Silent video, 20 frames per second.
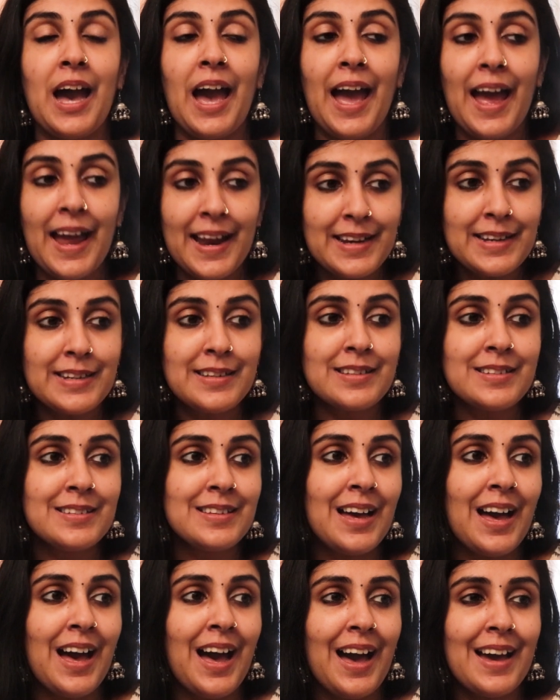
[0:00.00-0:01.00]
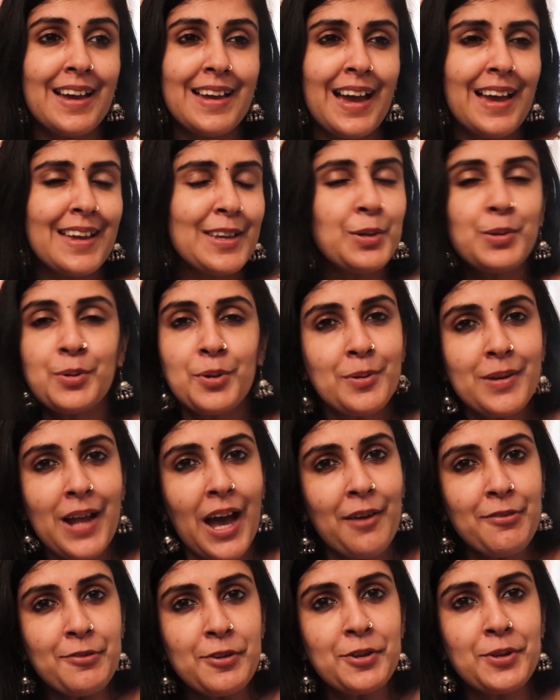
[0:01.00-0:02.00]
and you don't
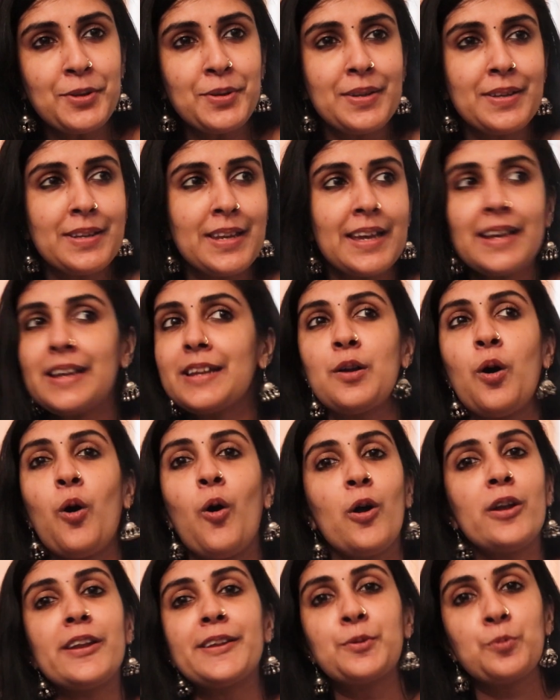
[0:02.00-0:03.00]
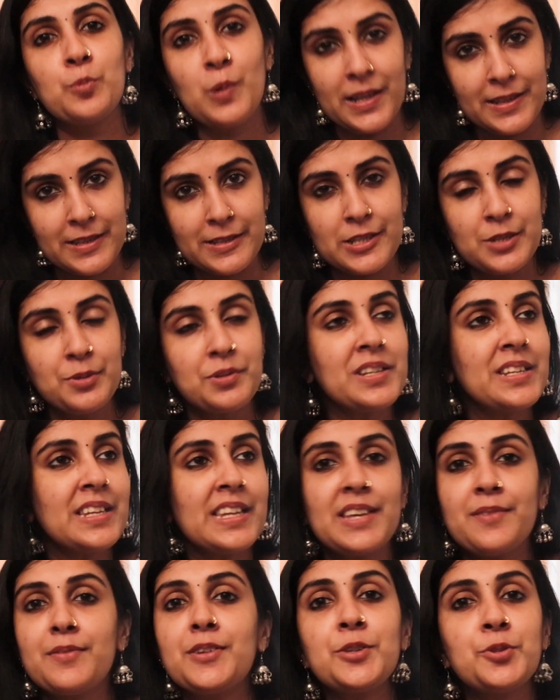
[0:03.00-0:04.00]
have to take it all at once. You can
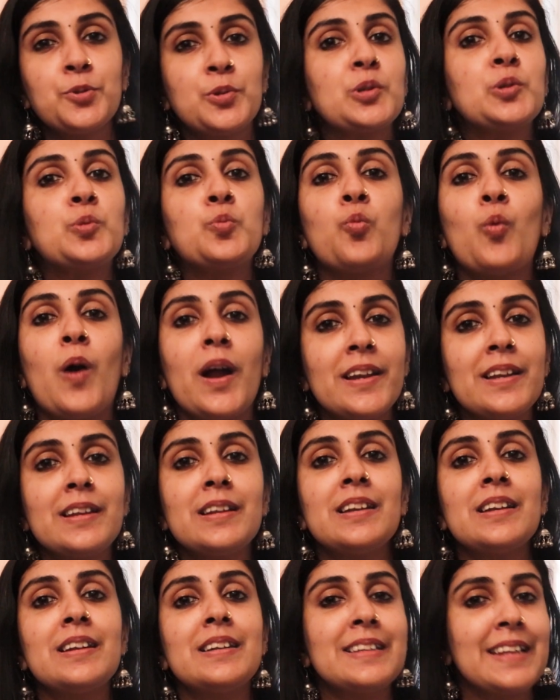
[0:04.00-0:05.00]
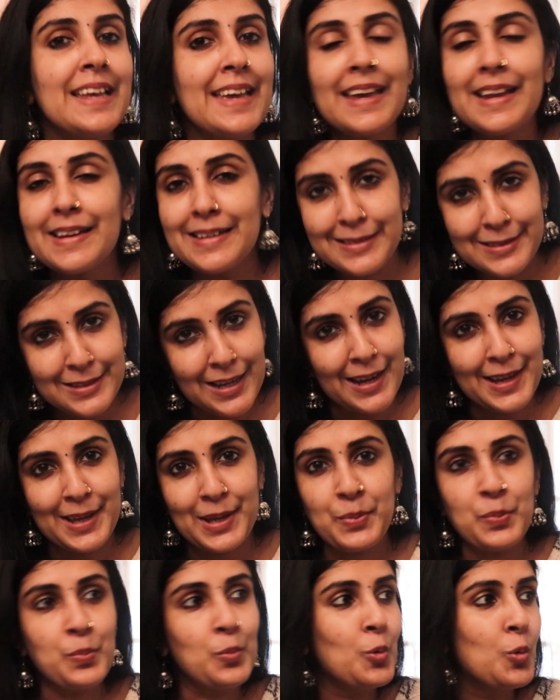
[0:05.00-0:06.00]
even do it one day at a
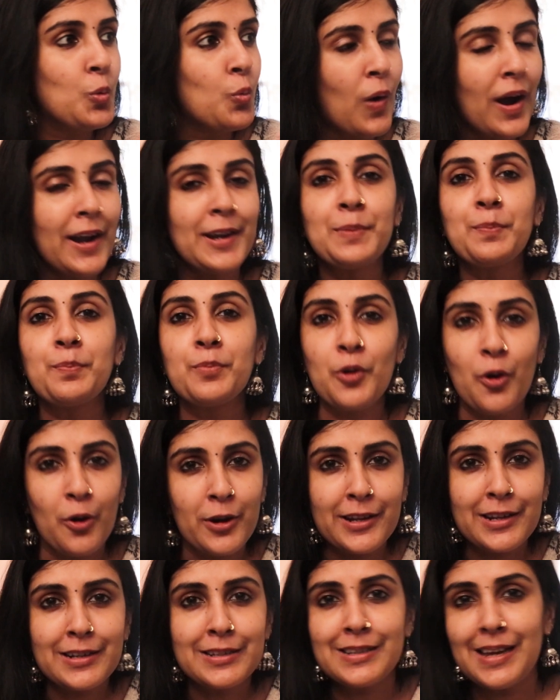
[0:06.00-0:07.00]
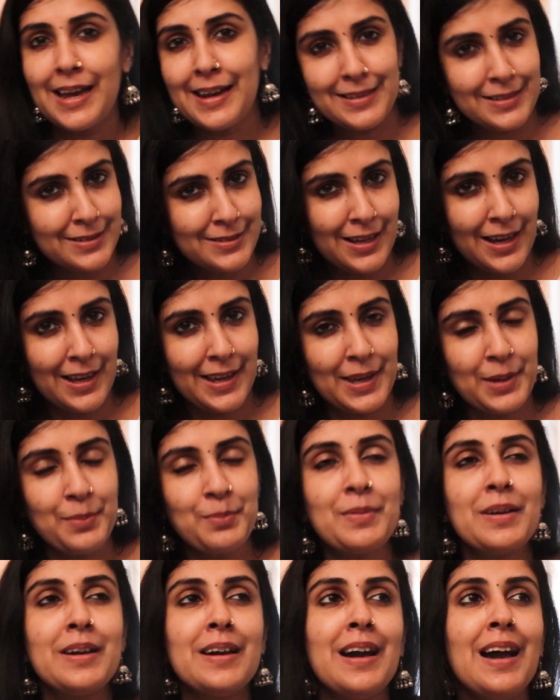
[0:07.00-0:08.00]
time, one product at a
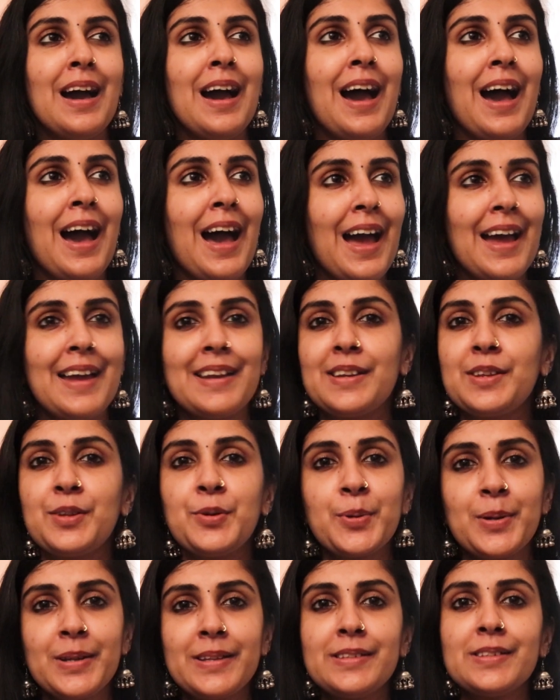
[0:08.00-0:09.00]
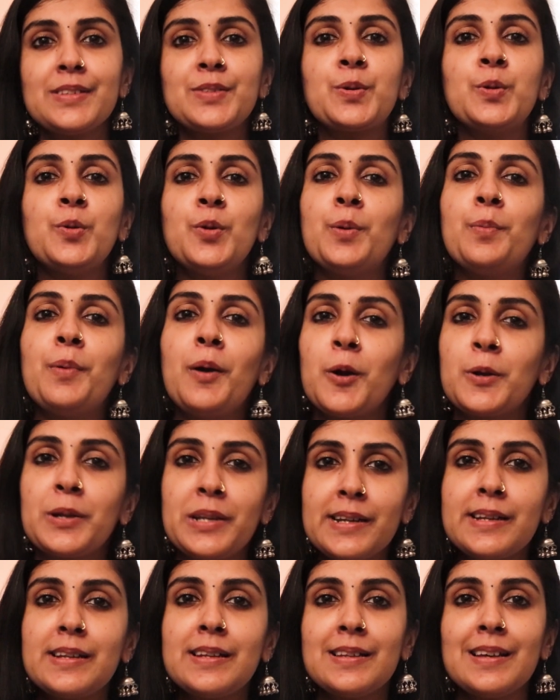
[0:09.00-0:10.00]
time, and you can just go
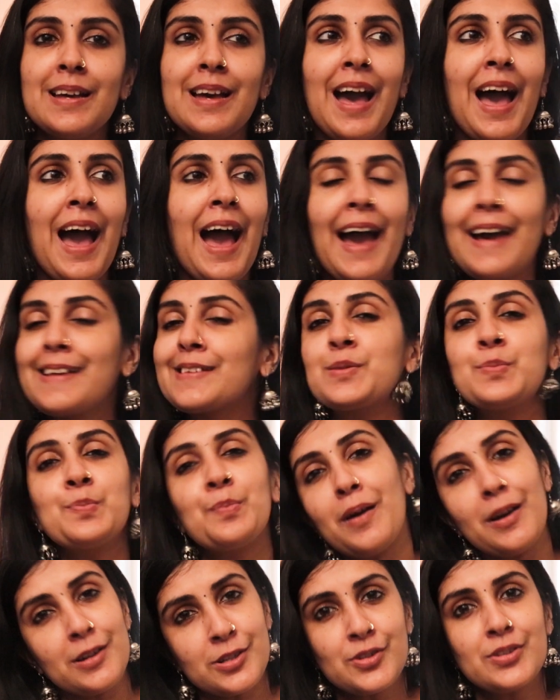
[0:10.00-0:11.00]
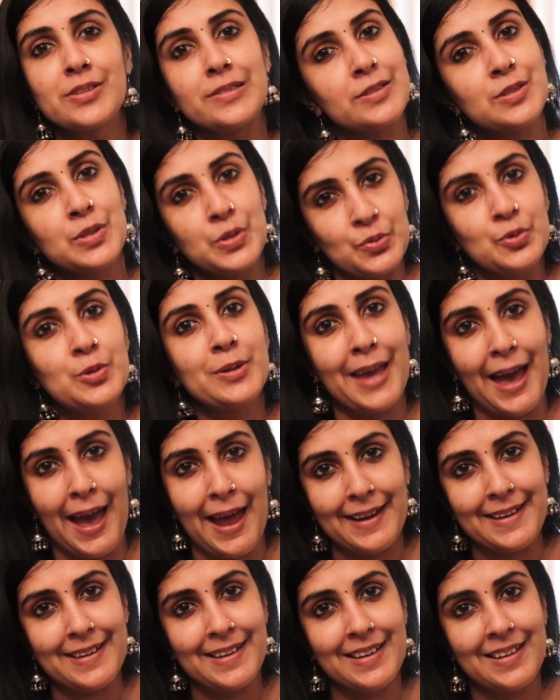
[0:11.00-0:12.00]
about it as much as you
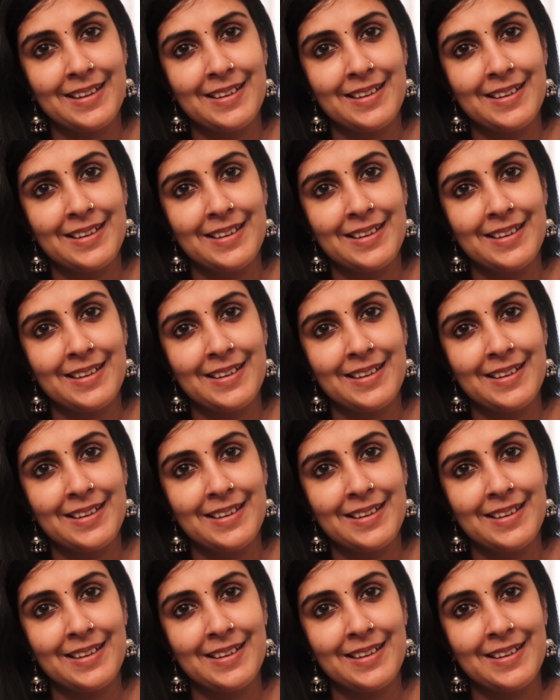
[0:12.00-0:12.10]
can.